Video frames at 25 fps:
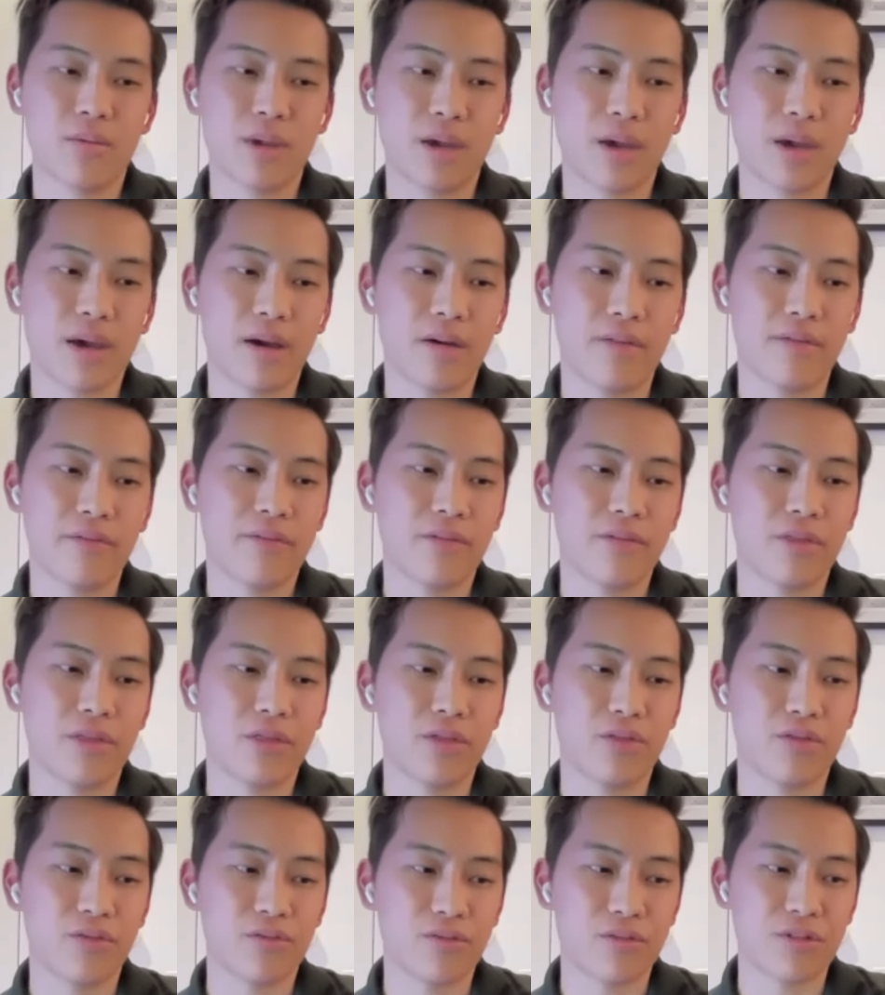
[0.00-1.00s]
We have
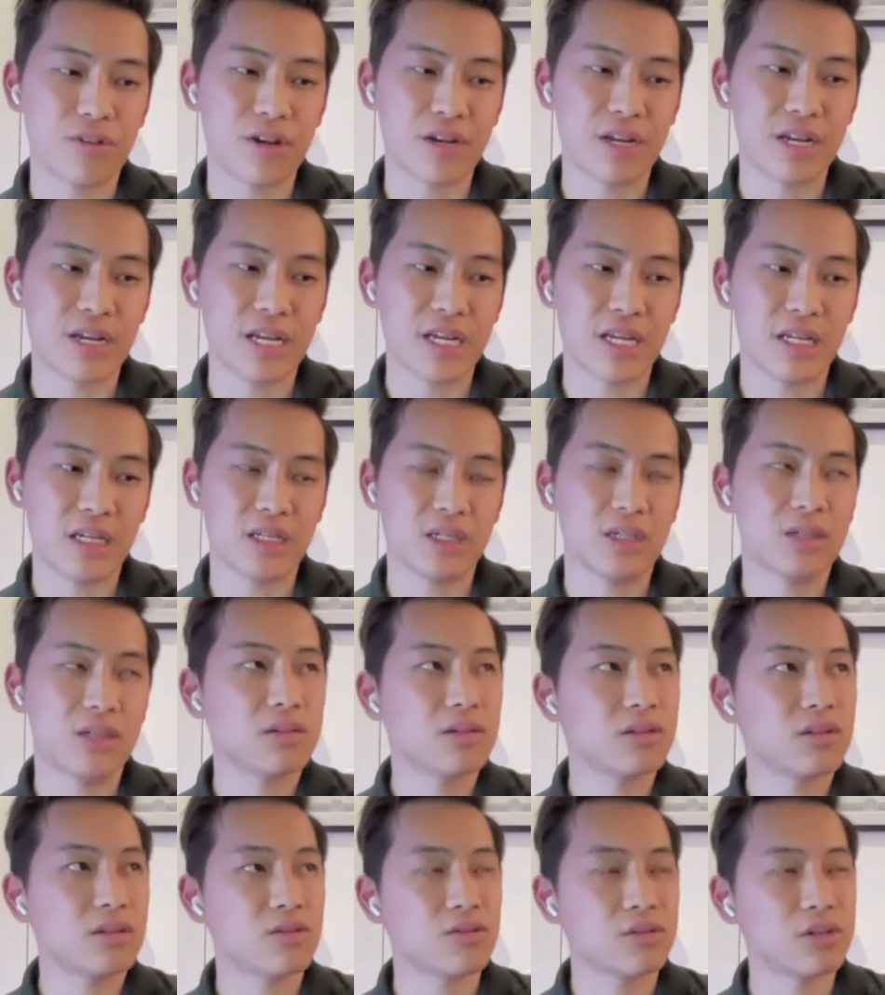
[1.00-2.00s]
three
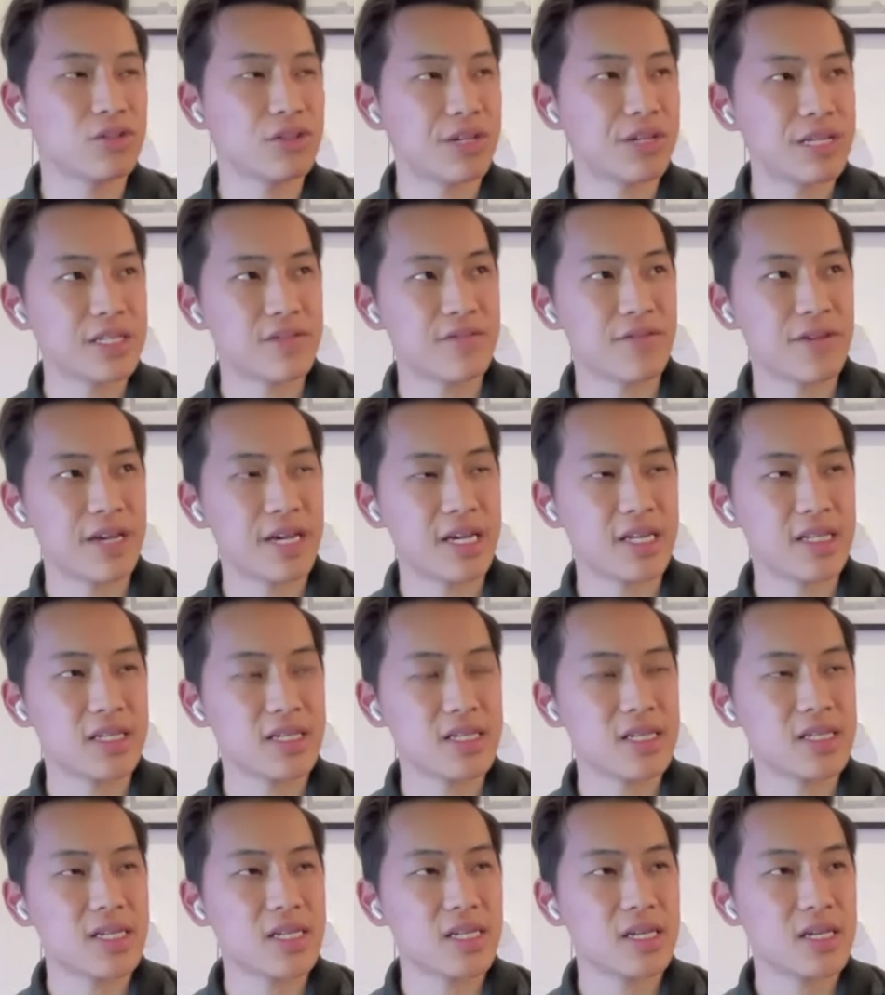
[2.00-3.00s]
Transvans,
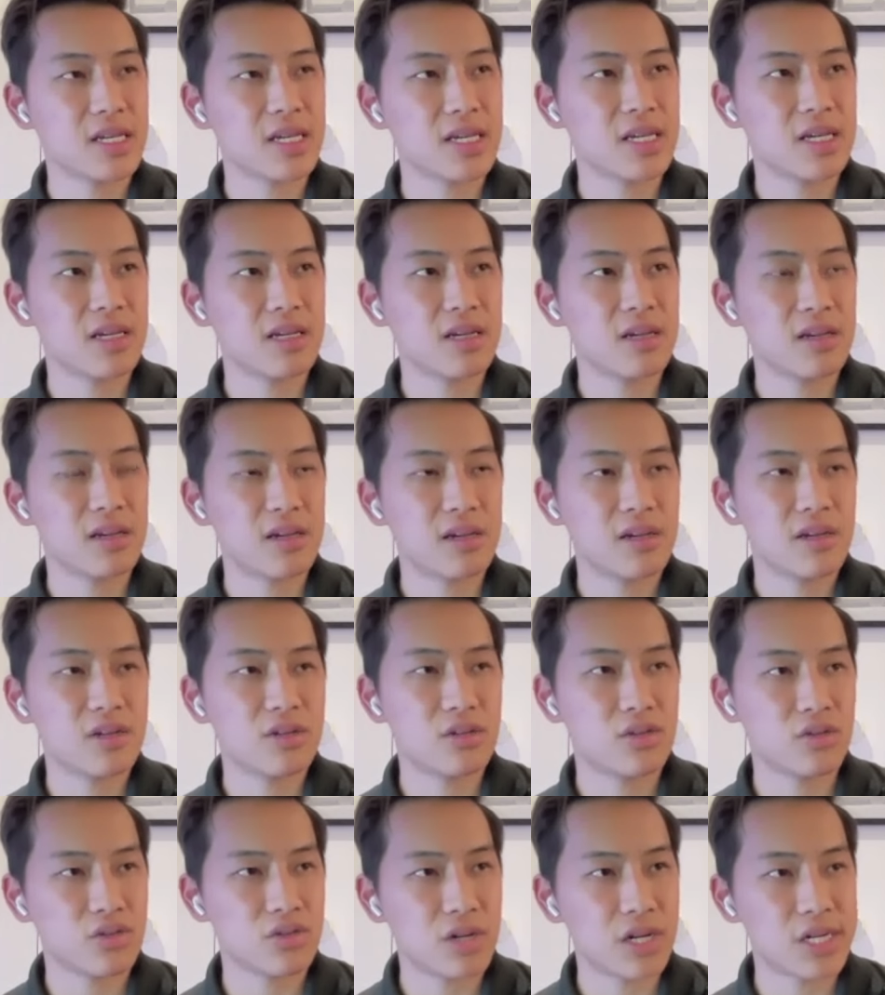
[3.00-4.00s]

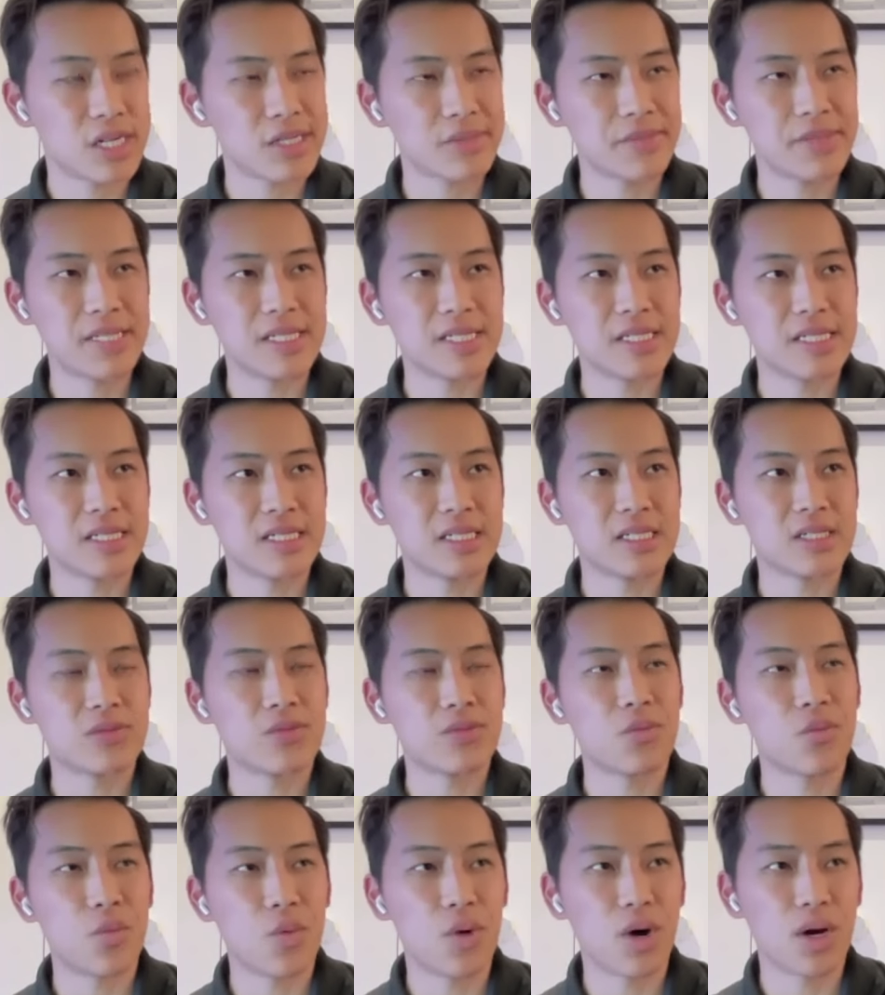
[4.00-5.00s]
2 stretch limousines,
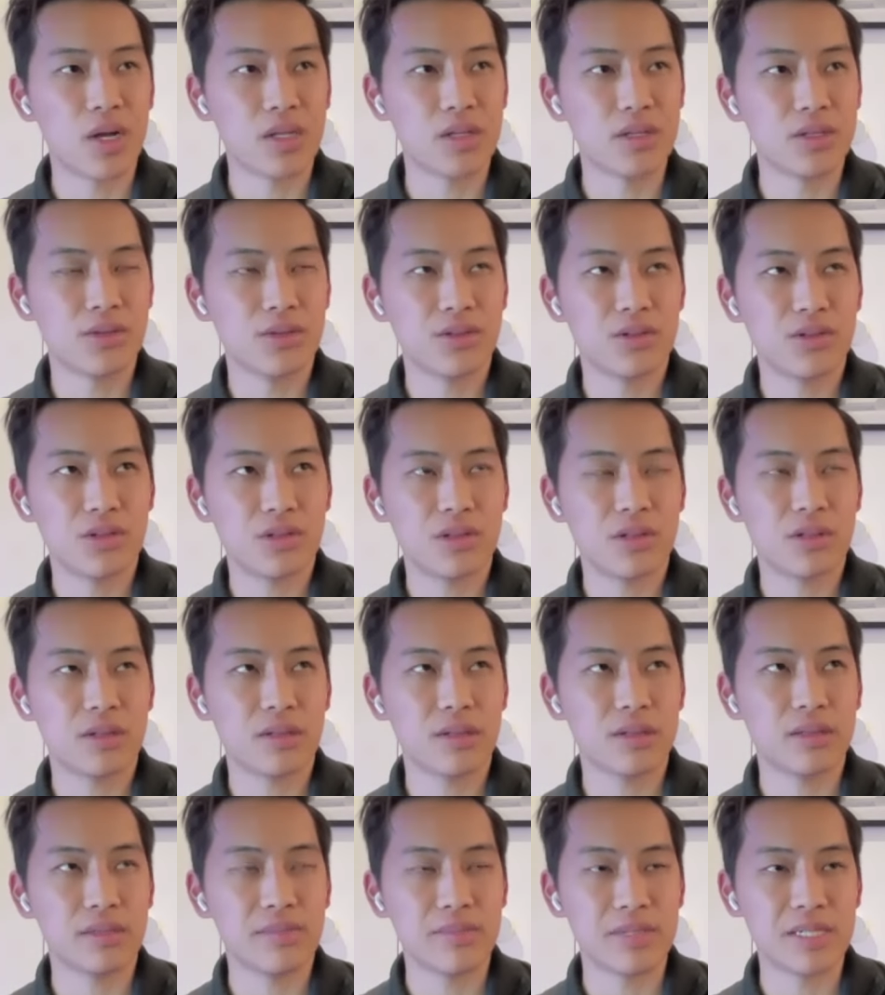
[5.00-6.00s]
1
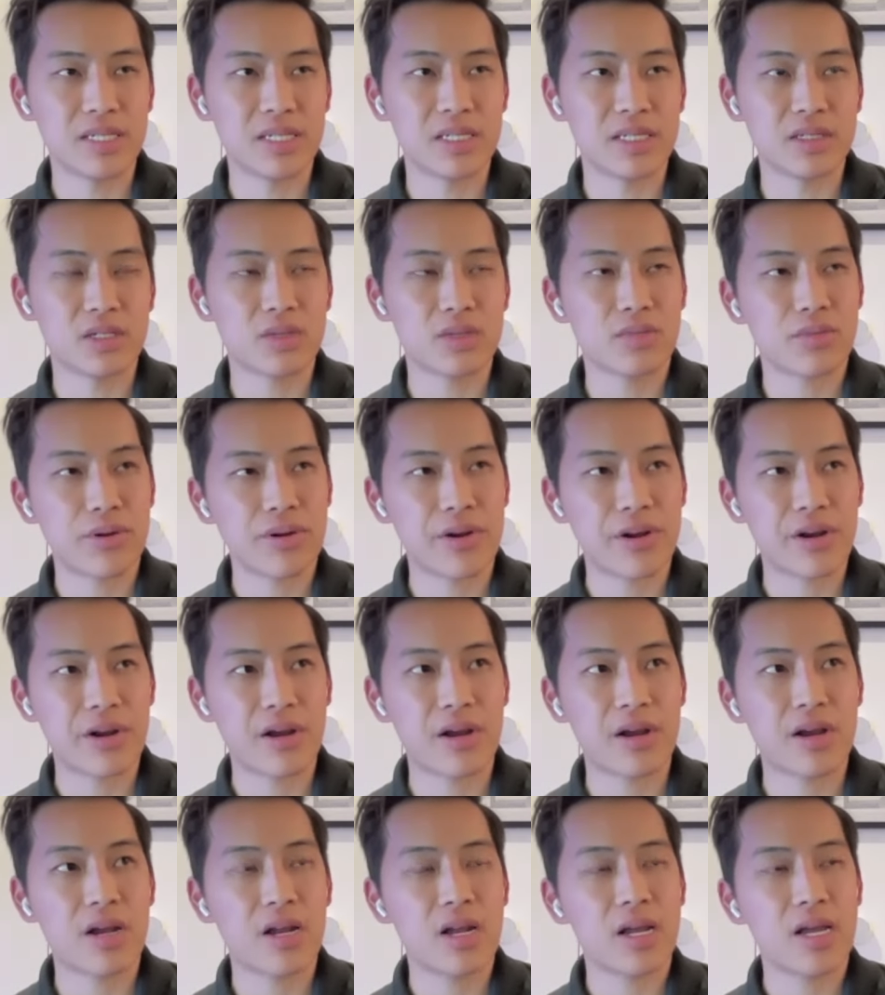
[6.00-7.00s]
limousine
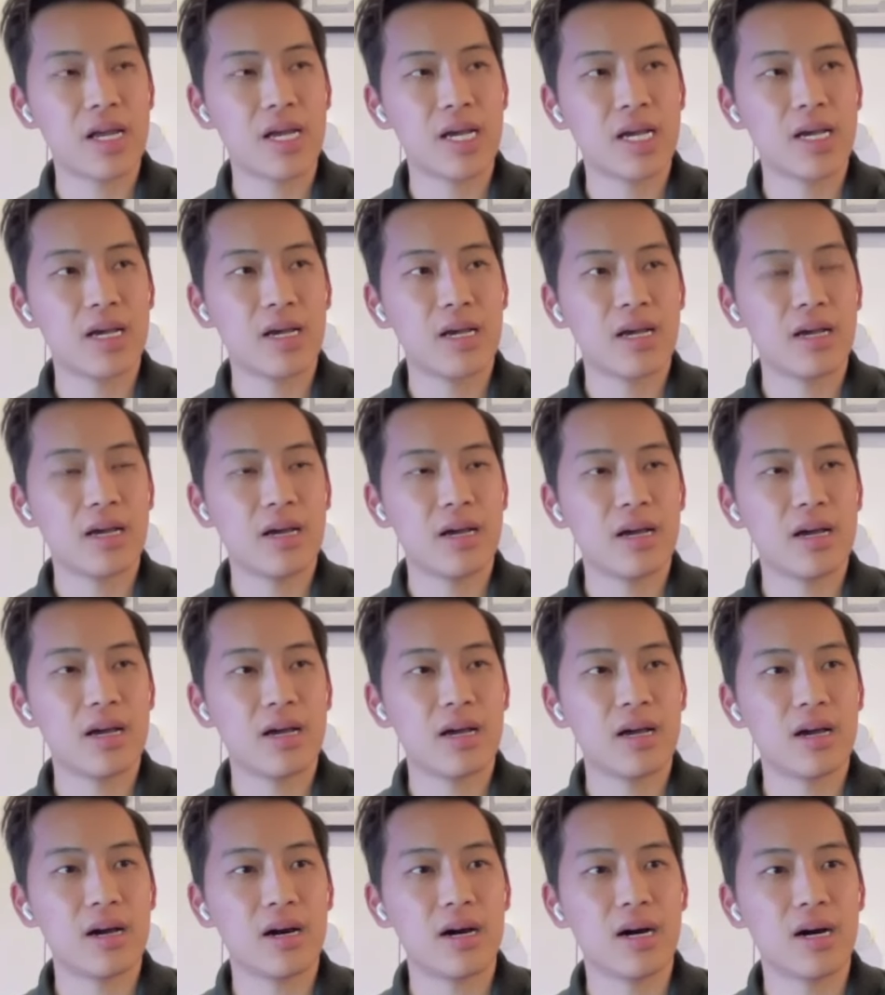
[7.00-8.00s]
Sprinter,
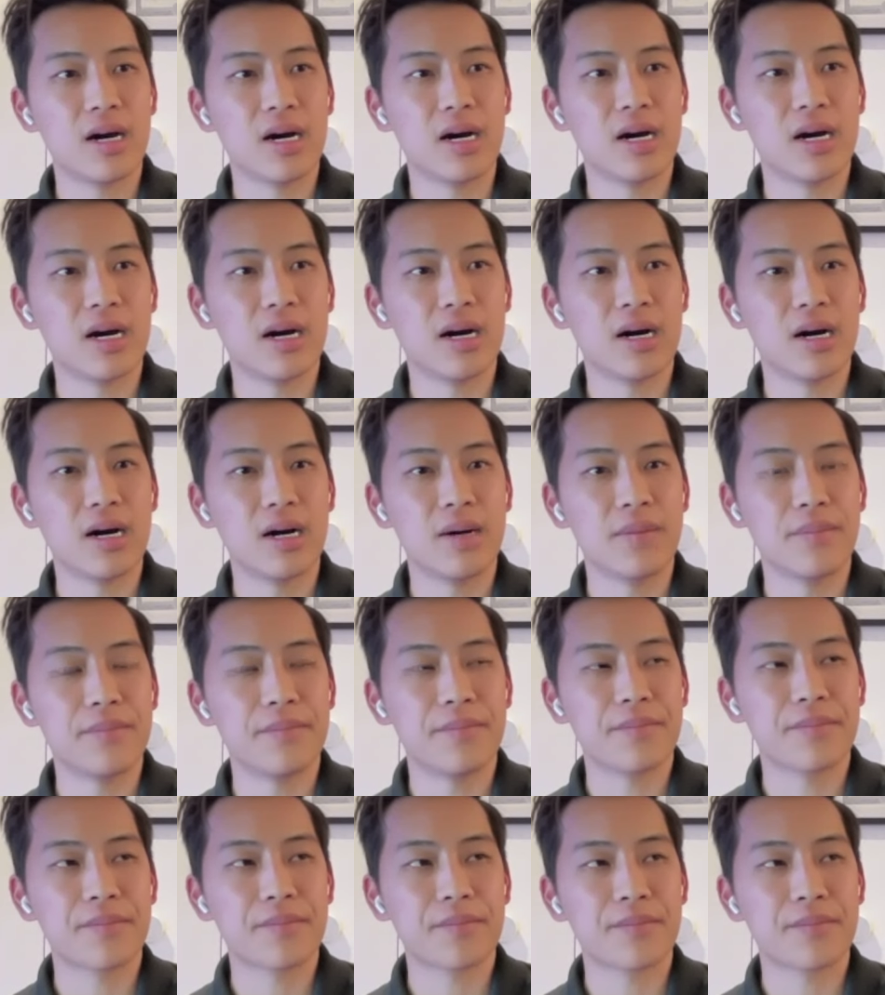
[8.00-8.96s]
another